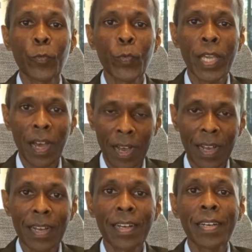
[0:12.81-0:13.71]
We
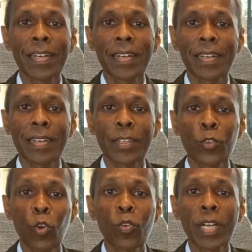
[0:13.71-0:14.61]
are a
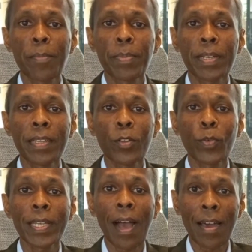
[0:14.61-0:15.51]
drone company
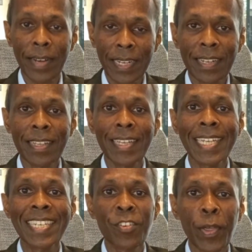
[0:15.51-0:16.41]
doing R&D,
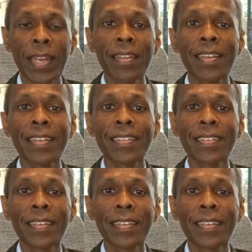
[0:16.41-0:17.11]
trainings,